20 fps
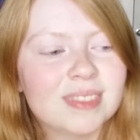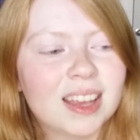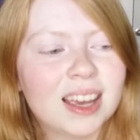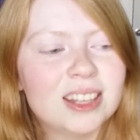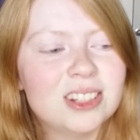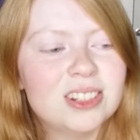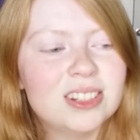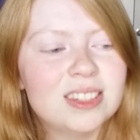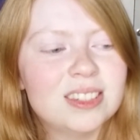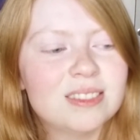
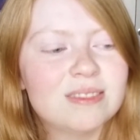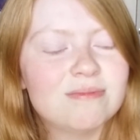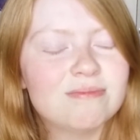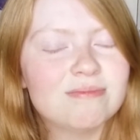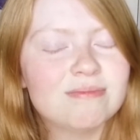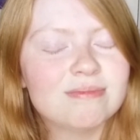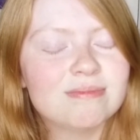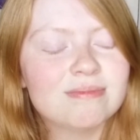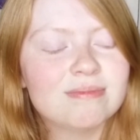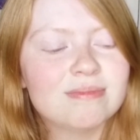I just,
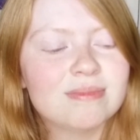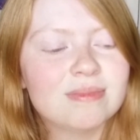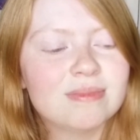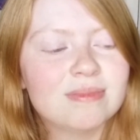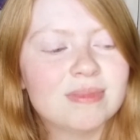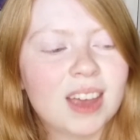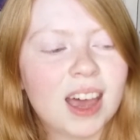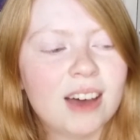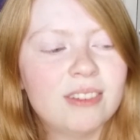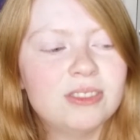
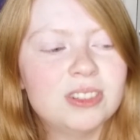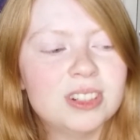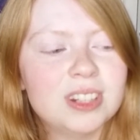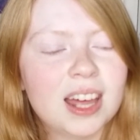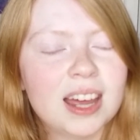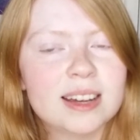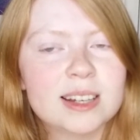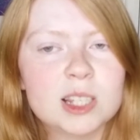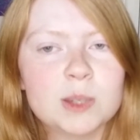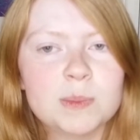after
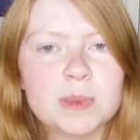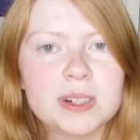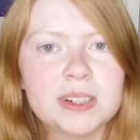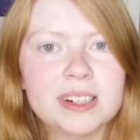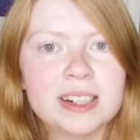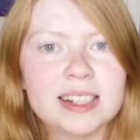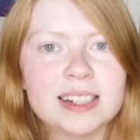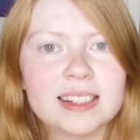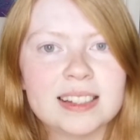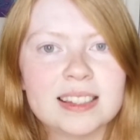that
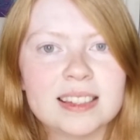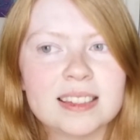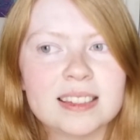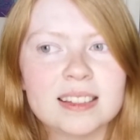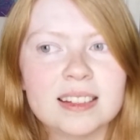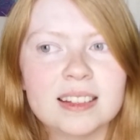experience,